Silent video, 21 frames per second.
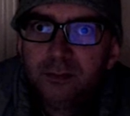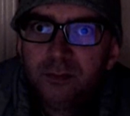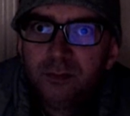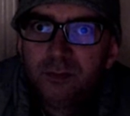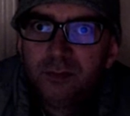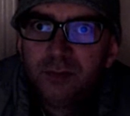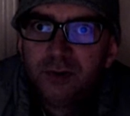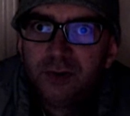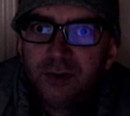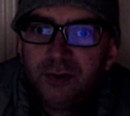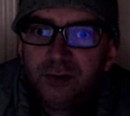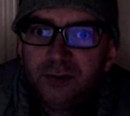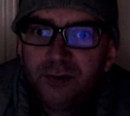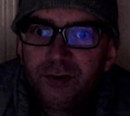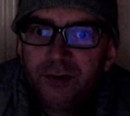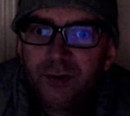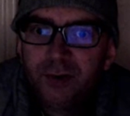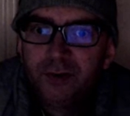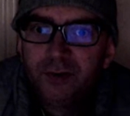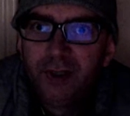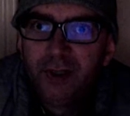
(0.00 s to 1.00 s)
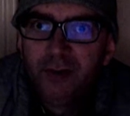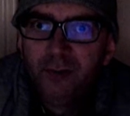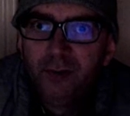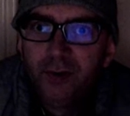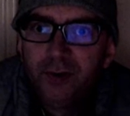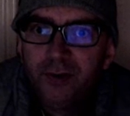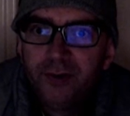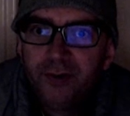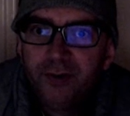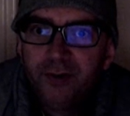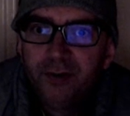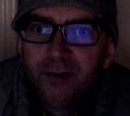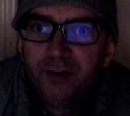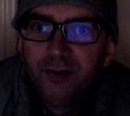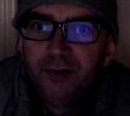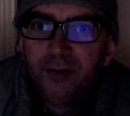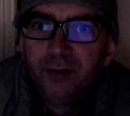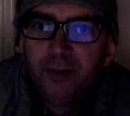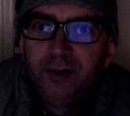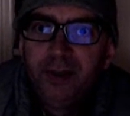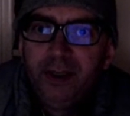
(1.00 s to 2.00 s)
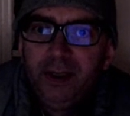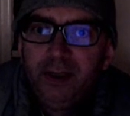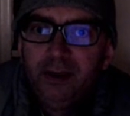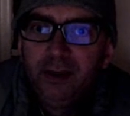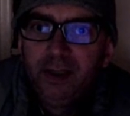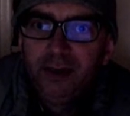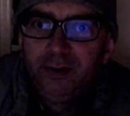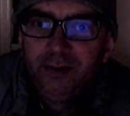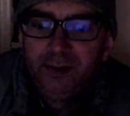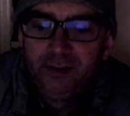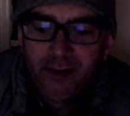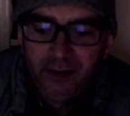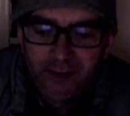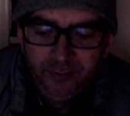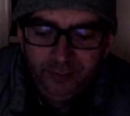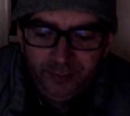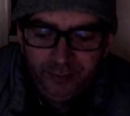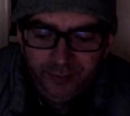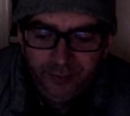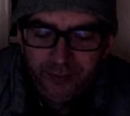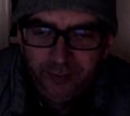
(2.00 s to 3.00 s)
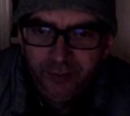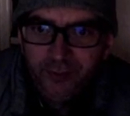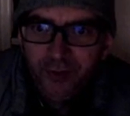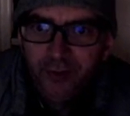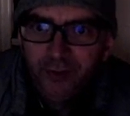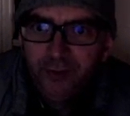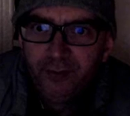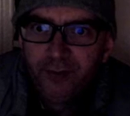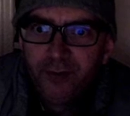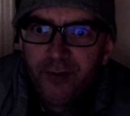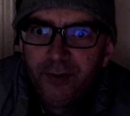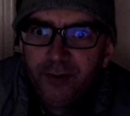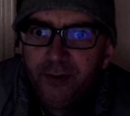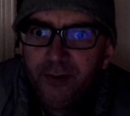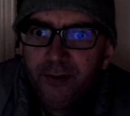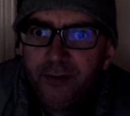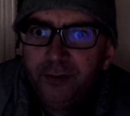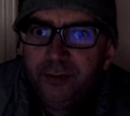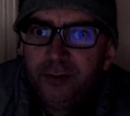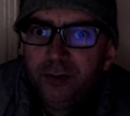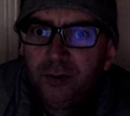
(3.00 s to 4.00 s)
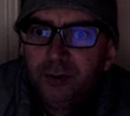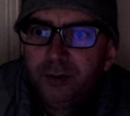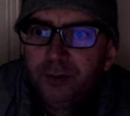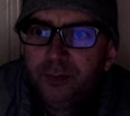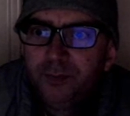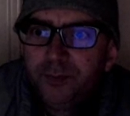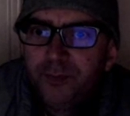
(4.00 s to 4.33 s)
Let's just resolve that 1 and 2 at the top there. That helps us to resolve the 2 and the 4.